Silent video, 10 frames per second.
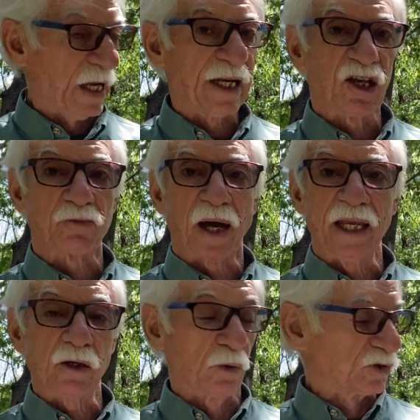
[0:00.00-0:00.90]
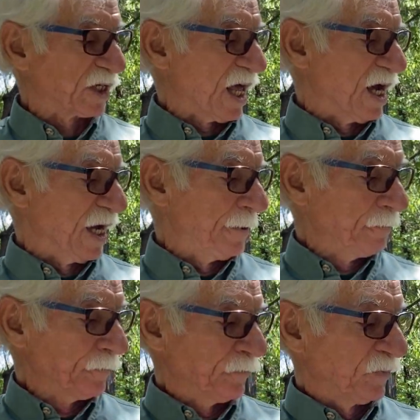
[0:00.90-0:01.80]
There's my equals line.
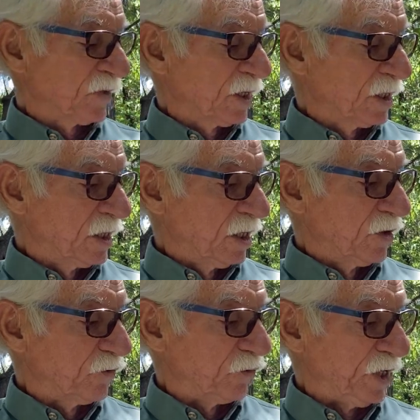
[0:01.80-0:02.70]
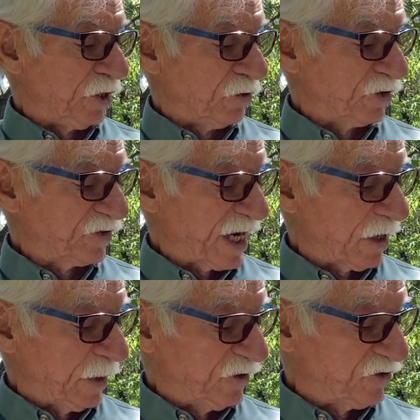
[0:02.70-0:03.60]
3 units take
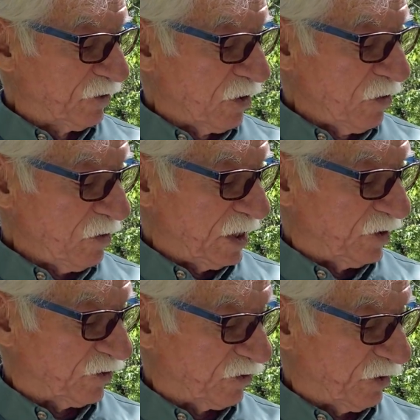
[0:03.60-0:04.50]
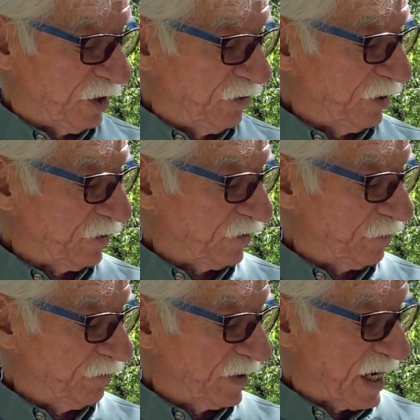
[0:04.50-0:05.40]
away 0 is 3 units.
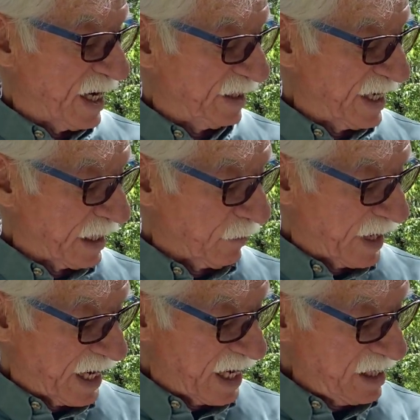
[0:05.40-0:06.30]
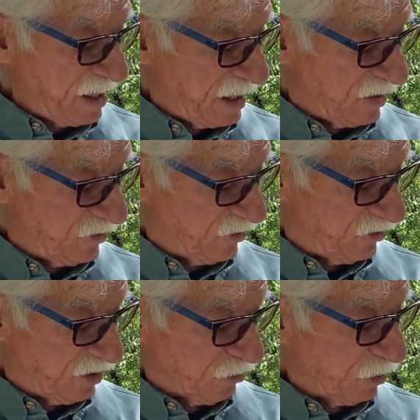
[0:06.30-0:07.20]
8 take away 8 is
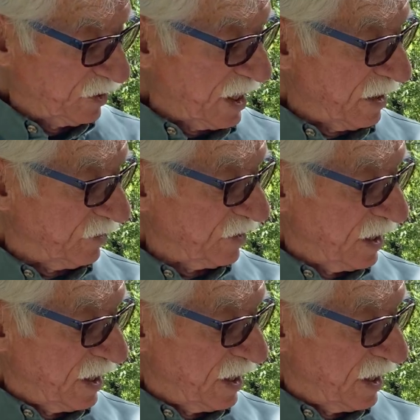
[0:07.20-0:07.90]
0 tens.